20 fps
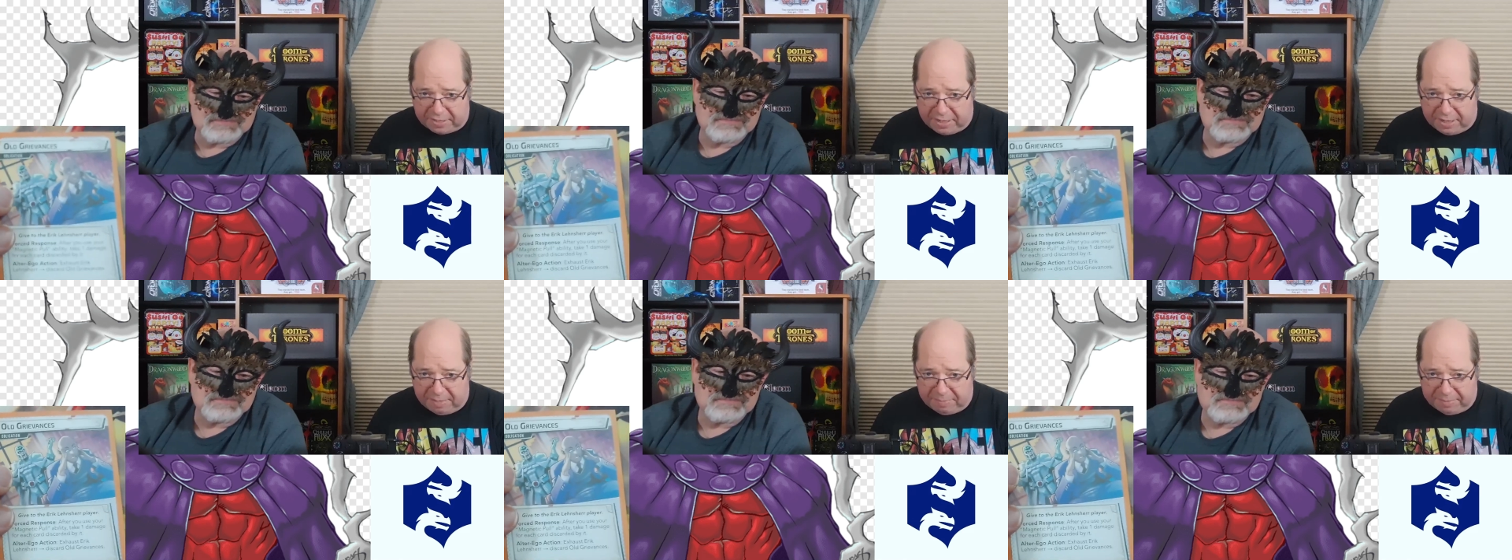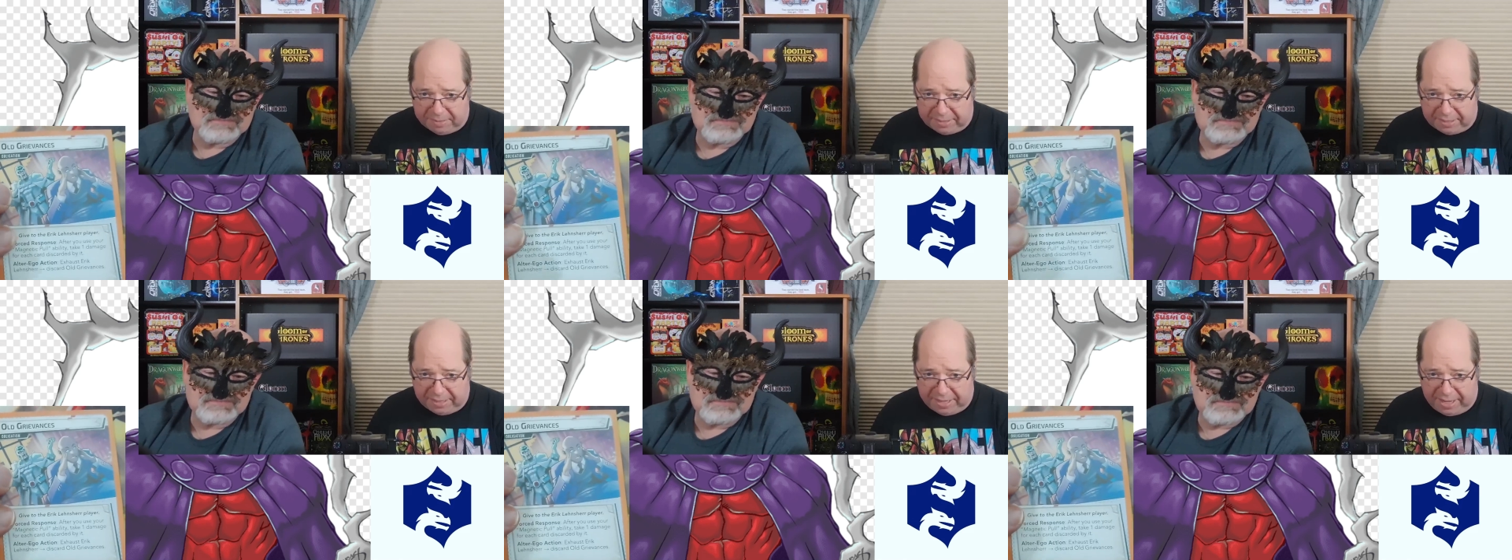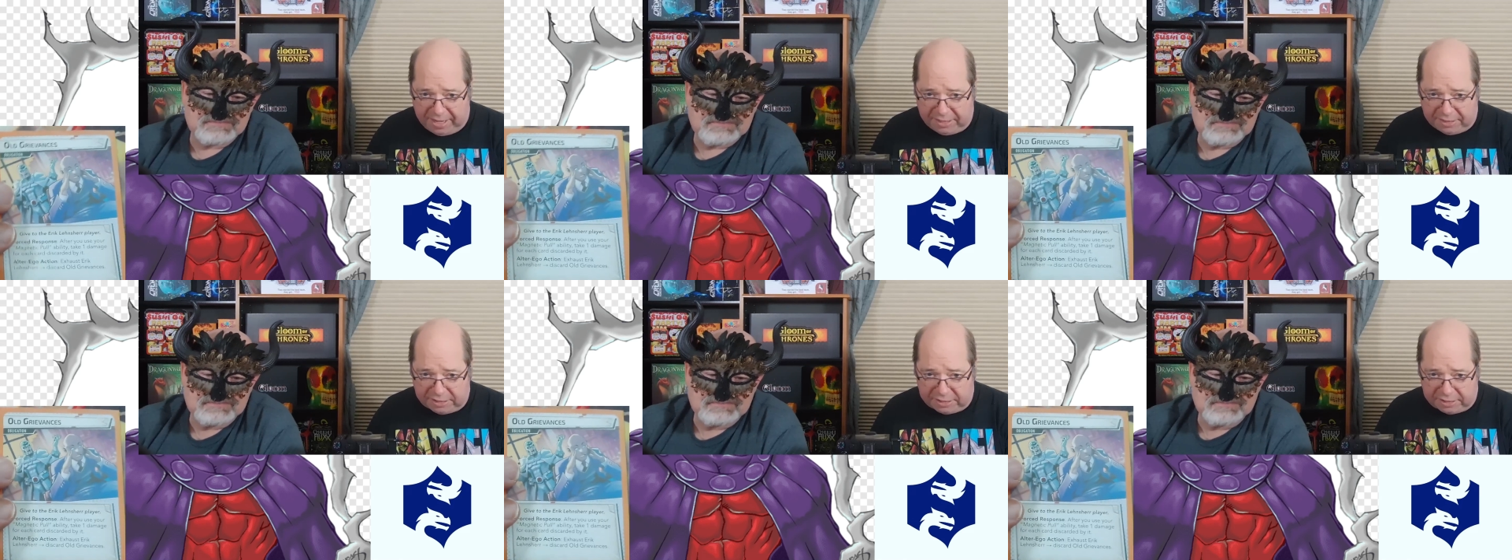
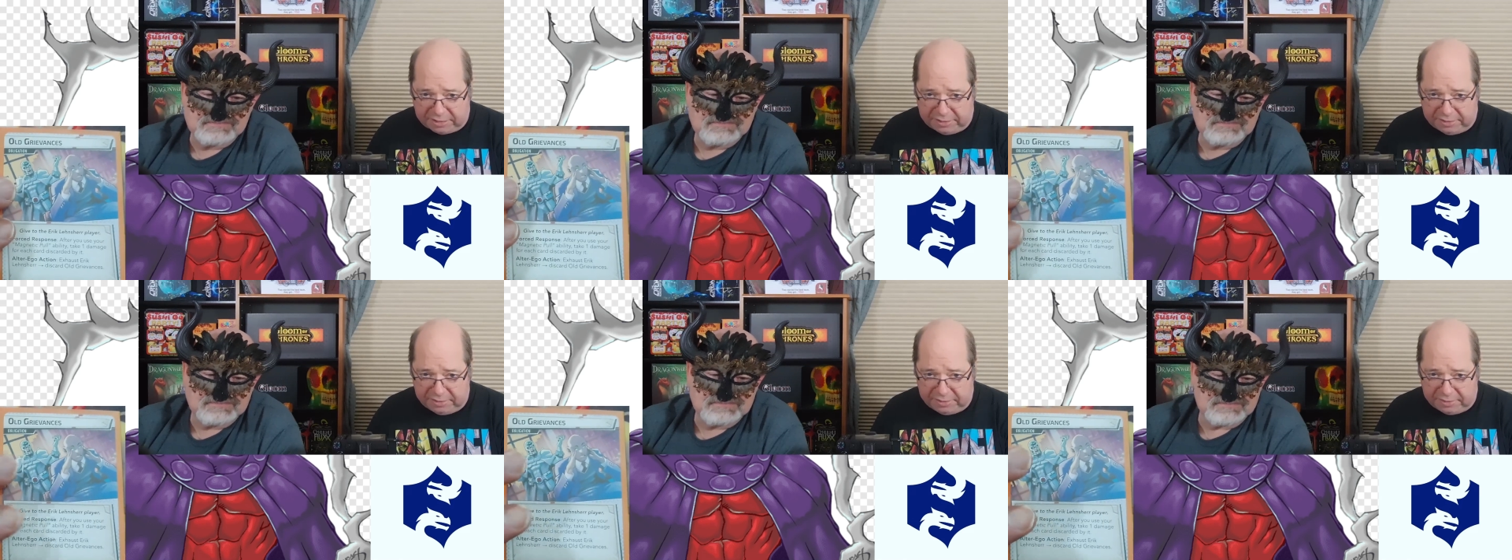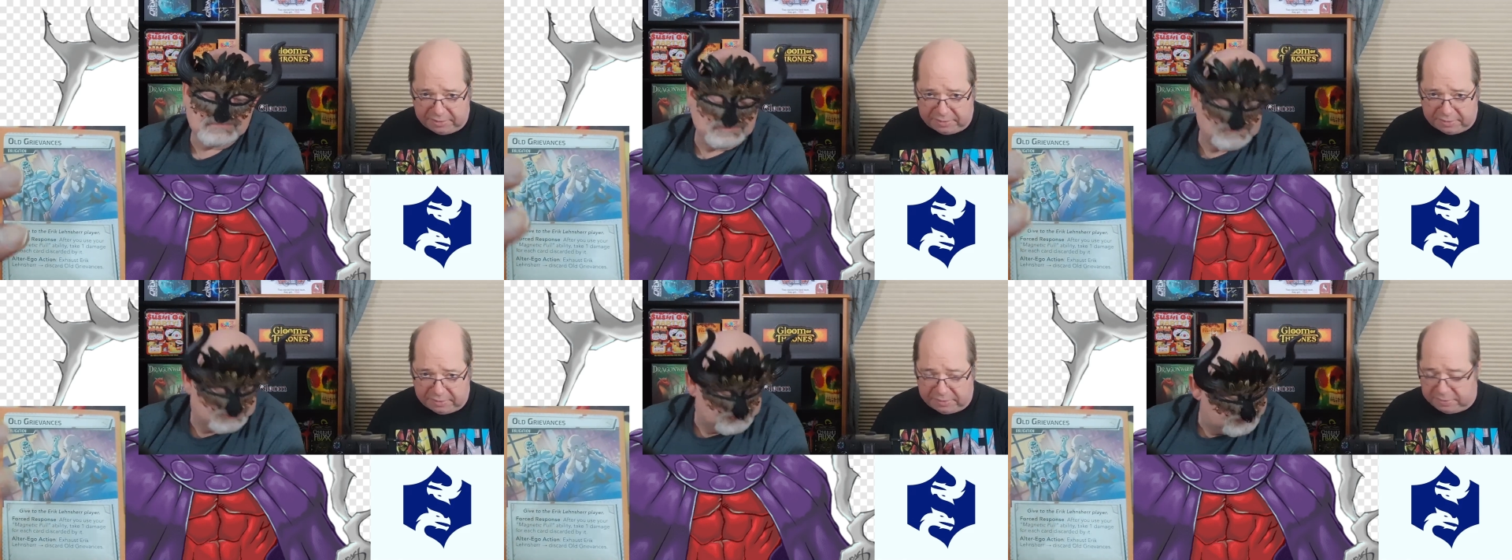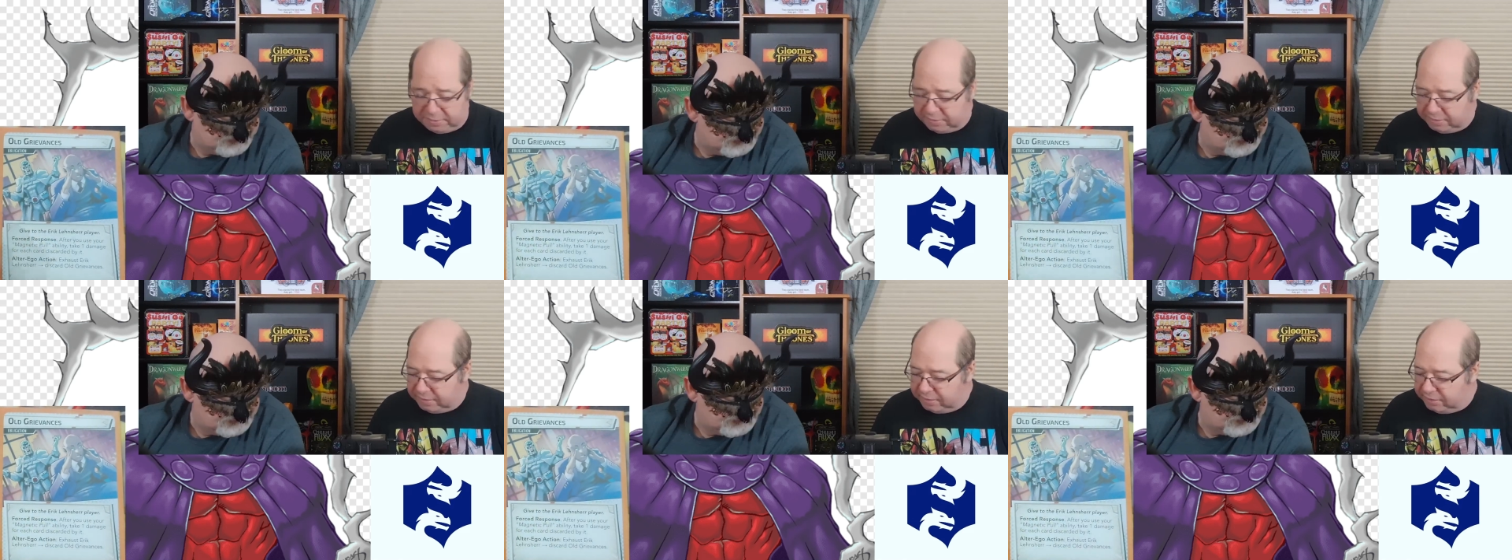obligation
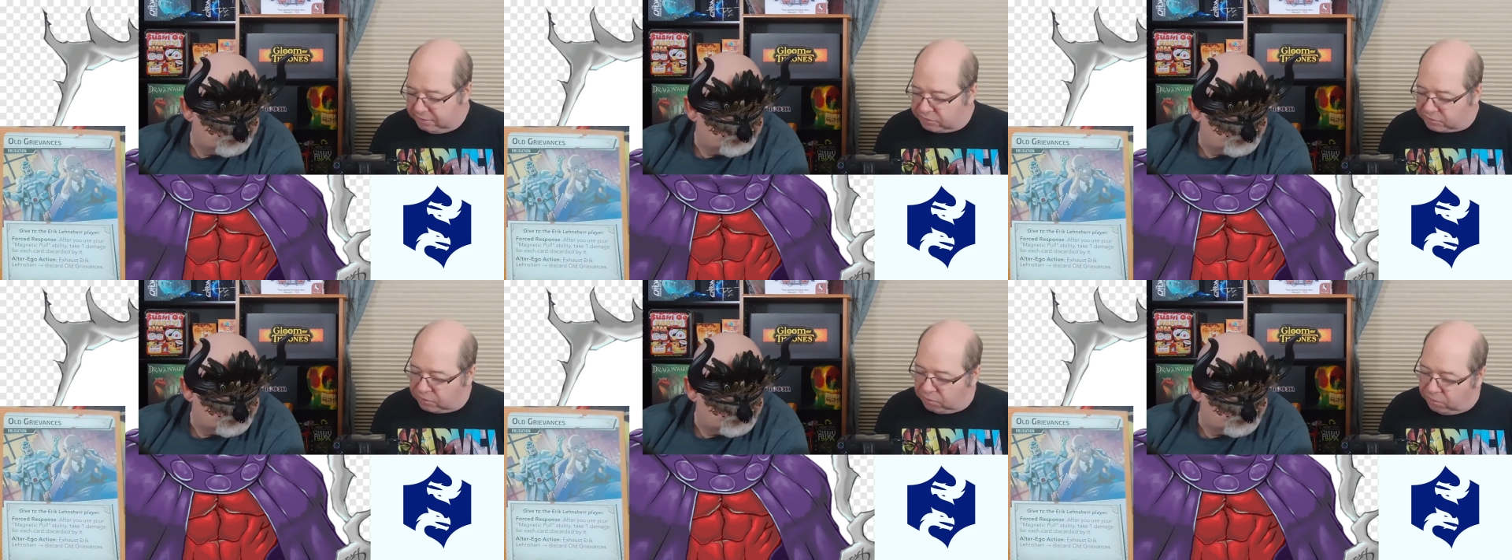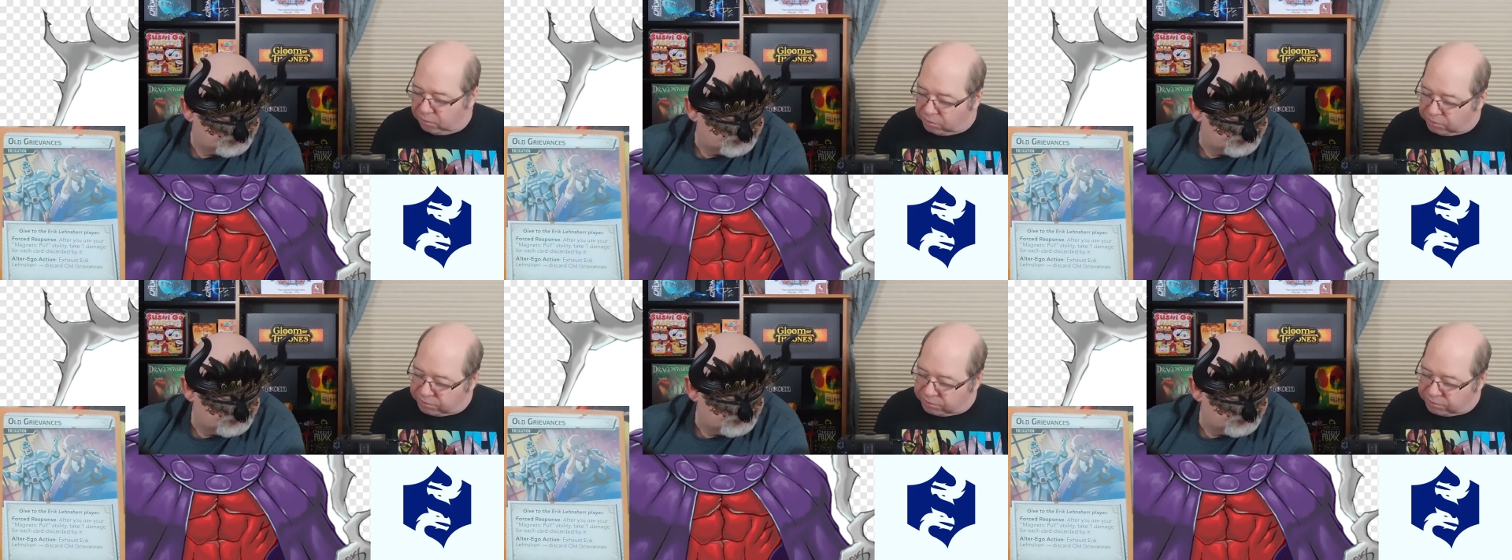is old